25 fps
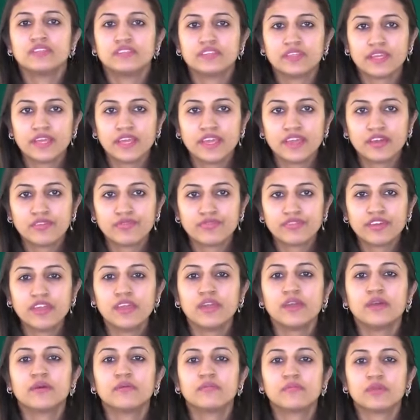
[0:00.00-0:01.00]
3Fe
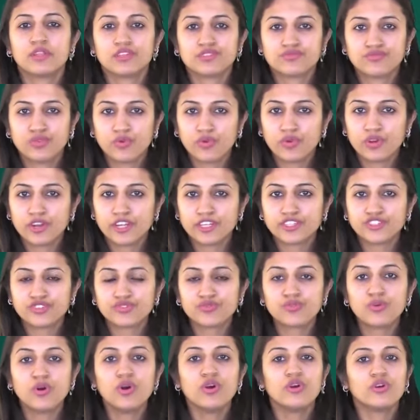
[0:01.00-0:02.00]
plus
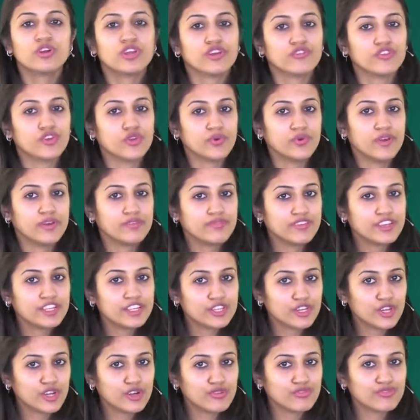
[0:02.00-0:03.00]
4H2O giving you
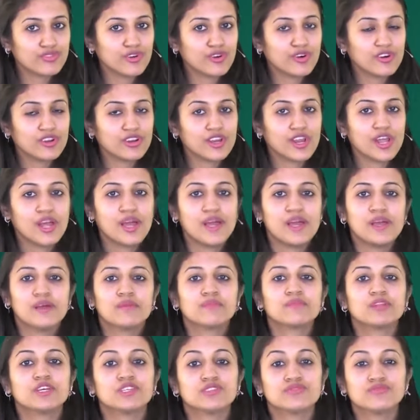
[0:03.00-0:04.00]
Fe3O4
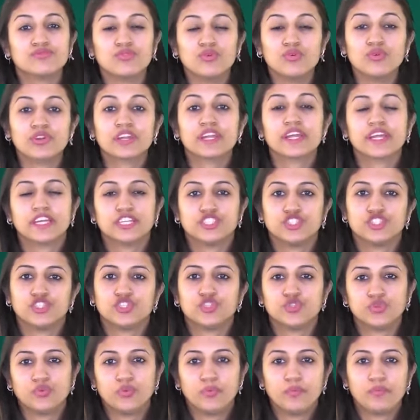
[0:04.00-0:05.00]
plus
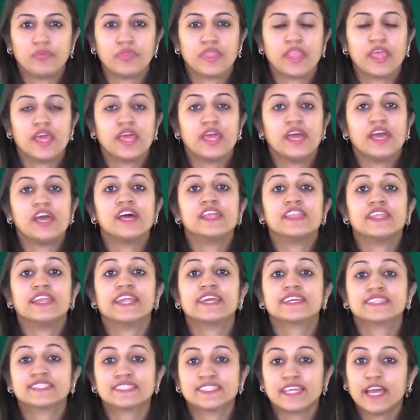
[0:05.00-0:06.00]
4H2.
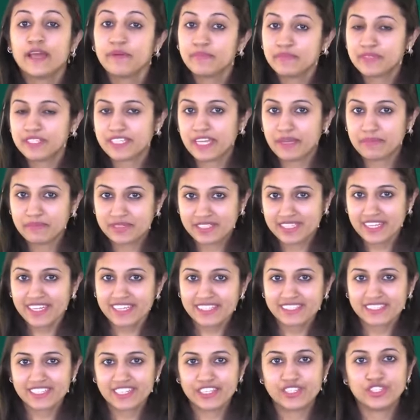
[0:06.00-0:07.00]
Next step, step
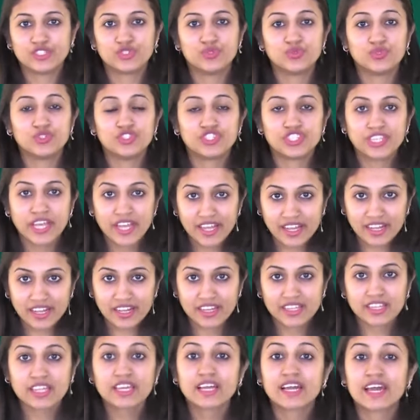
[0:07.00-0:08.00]
6 is to check
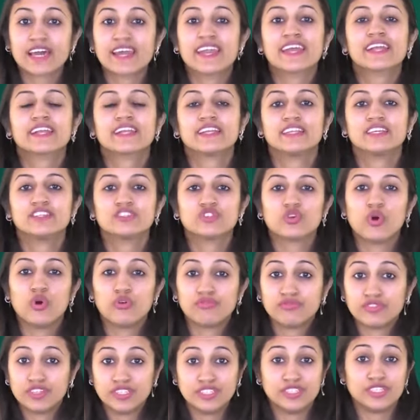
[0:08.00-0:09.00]
the correctness
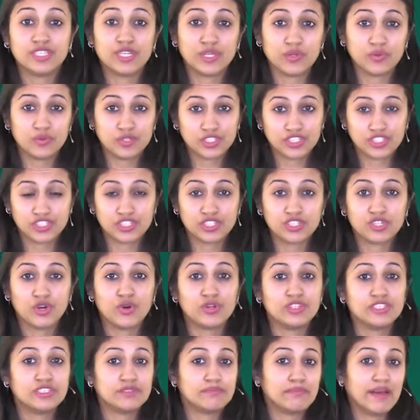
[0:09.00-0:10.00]
of this equation
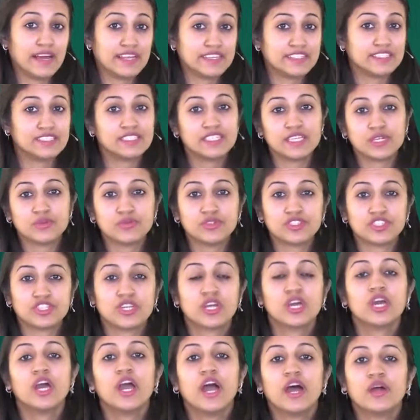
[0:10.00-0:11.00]
or this balanced equation.
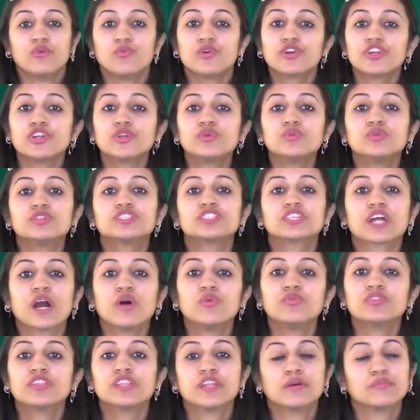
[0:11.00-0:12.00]
And what you do is
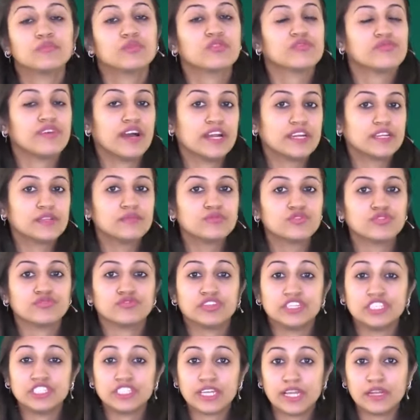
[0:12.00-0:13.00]
count the number of atoms of
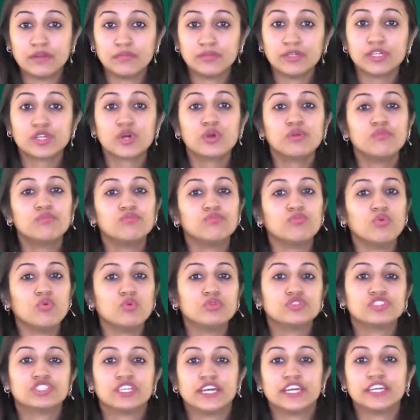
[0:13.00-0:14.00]
each element on
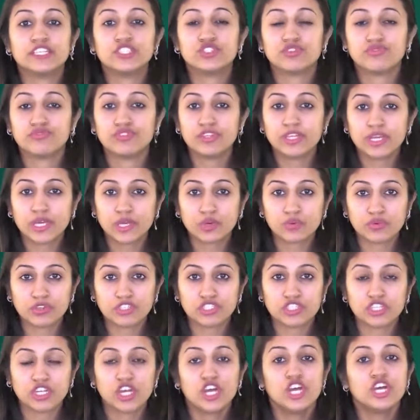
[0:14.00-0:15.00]
both sides of the
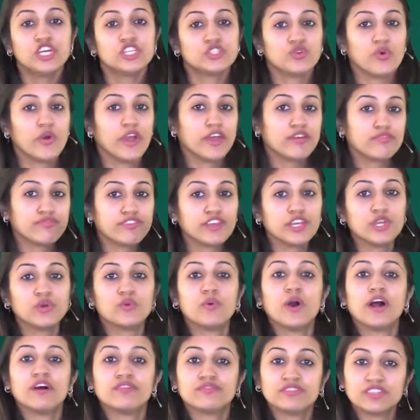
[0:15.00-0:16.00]
equation. So Fe
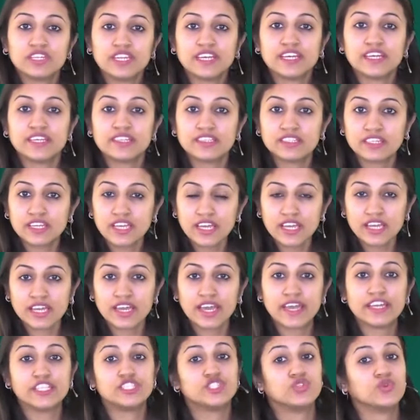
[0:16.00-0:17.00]
you have 3 and 3,
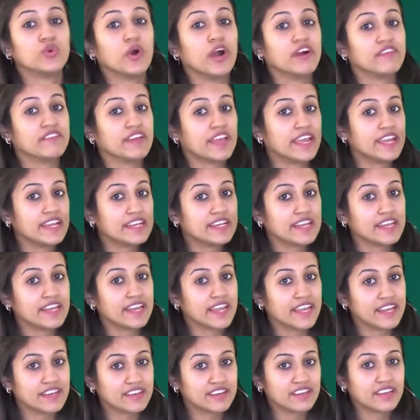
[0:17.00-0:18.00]
H you have 8 and
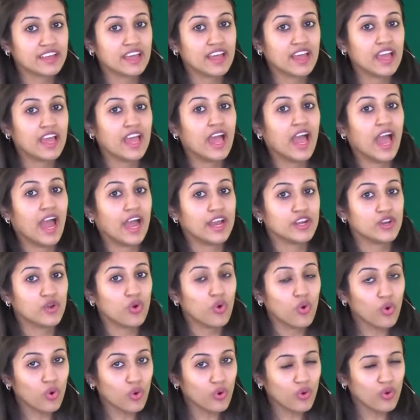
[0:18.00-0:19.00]
8 and
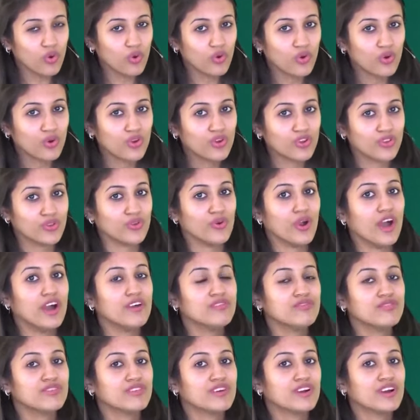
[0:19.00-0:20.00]
O you
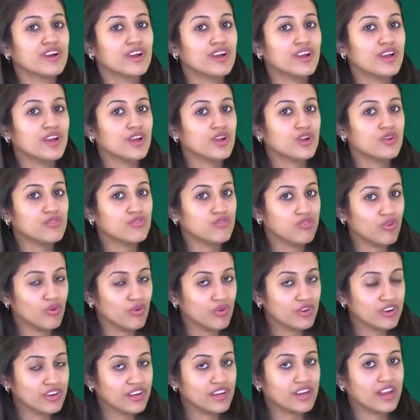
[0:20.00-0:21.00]
have
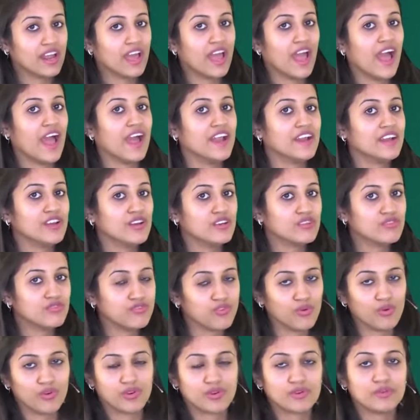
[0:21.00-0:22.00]
4 and
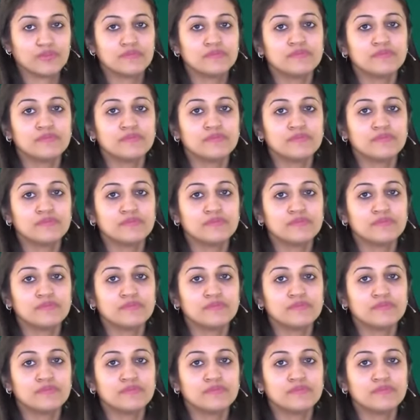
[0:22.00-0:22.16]
4.